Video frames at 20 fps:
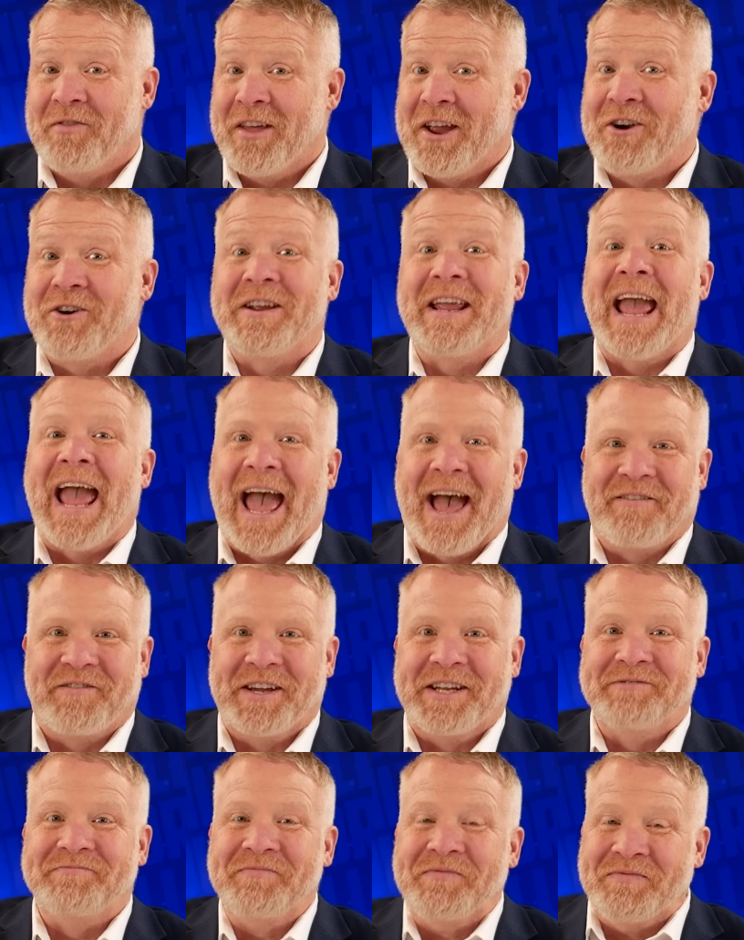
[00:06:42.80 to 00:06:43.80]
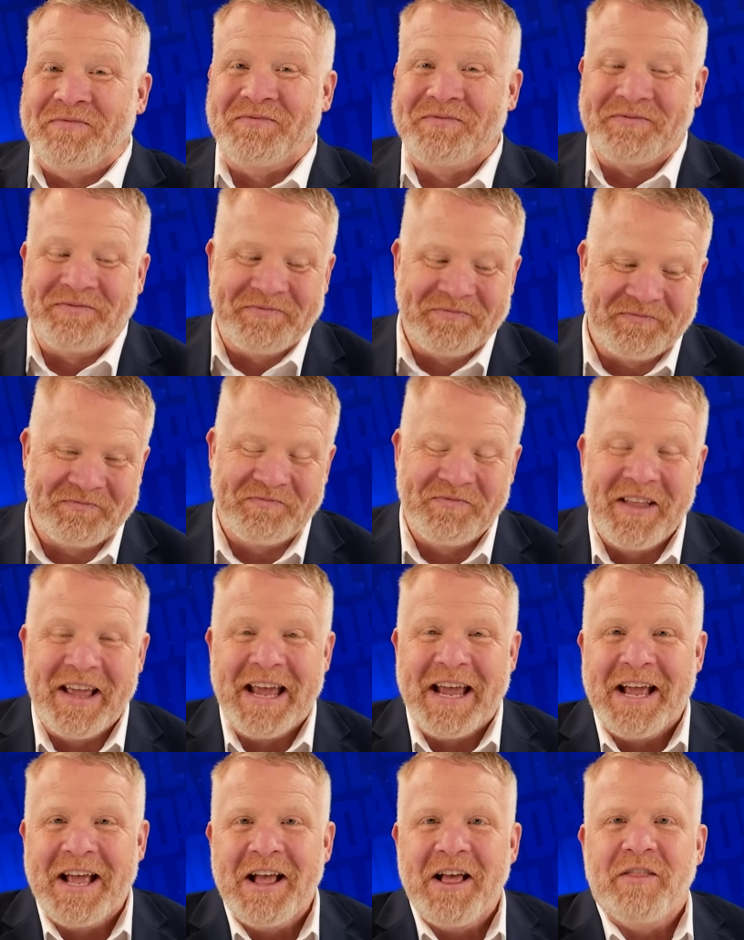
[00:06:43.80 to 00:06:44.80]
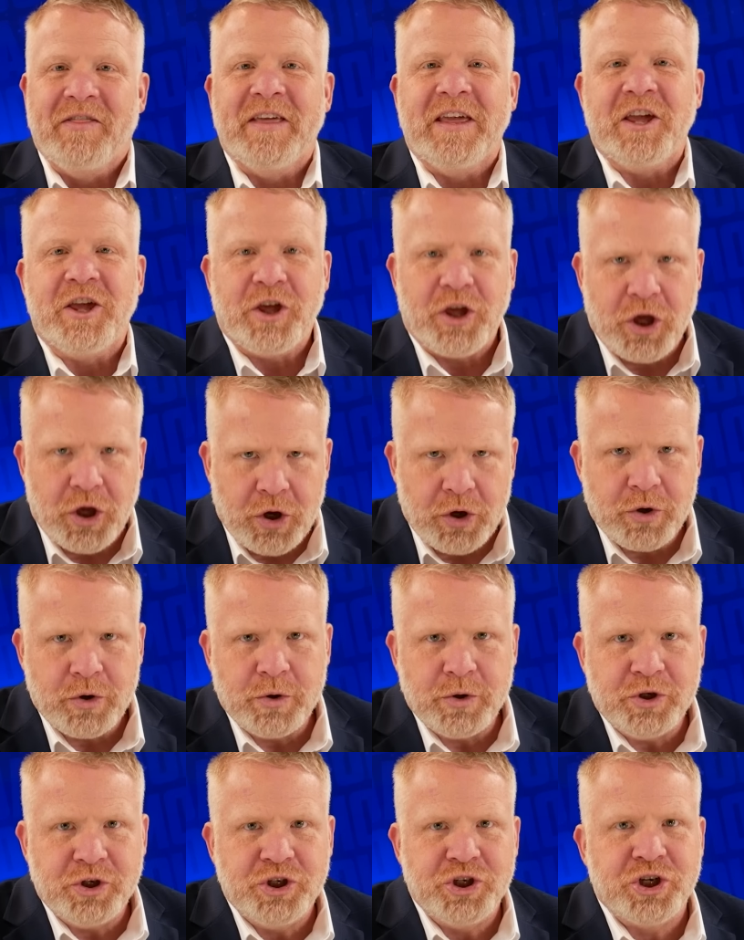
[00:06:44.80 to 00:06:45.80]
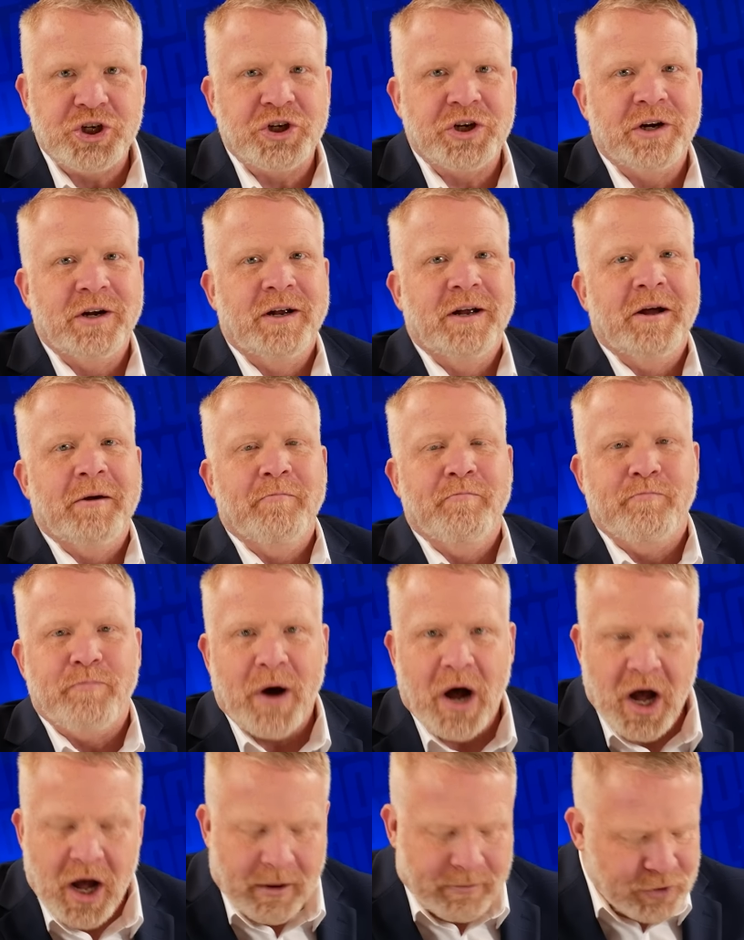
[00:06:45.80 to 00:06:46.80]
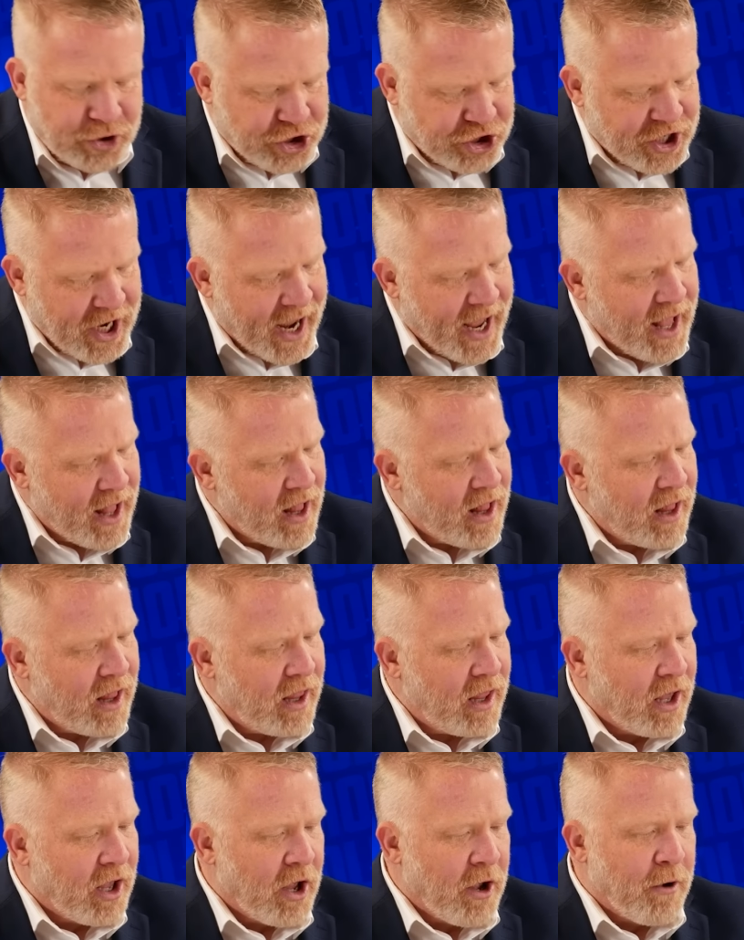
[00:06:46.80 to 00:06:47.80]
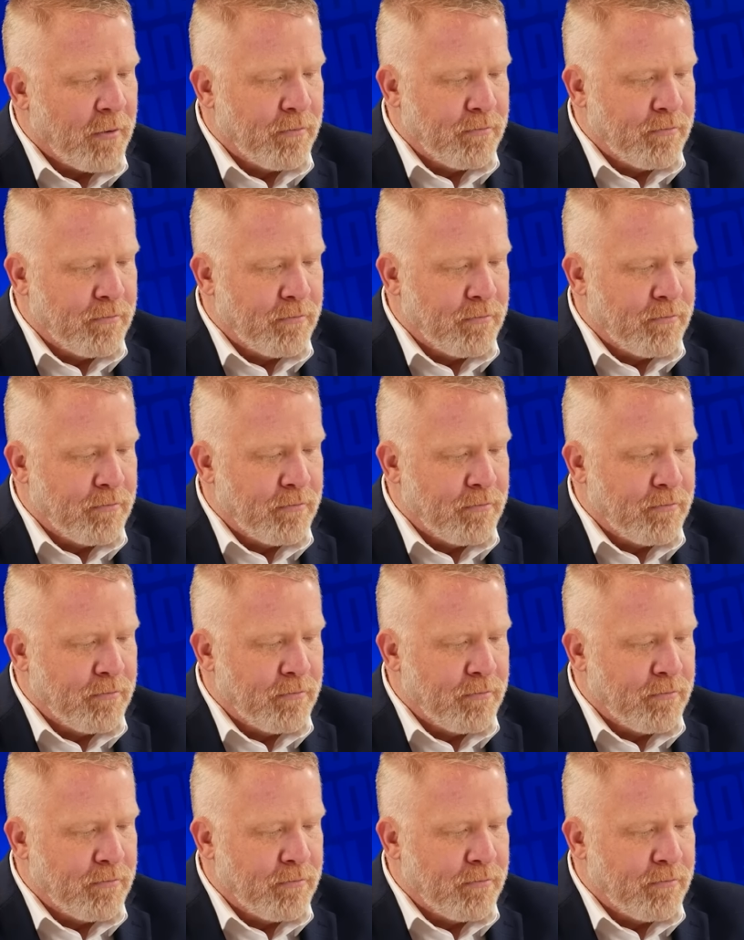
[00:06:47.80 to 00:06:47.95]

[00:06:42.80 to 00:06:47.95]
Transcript: There you have it. The huge bombshell,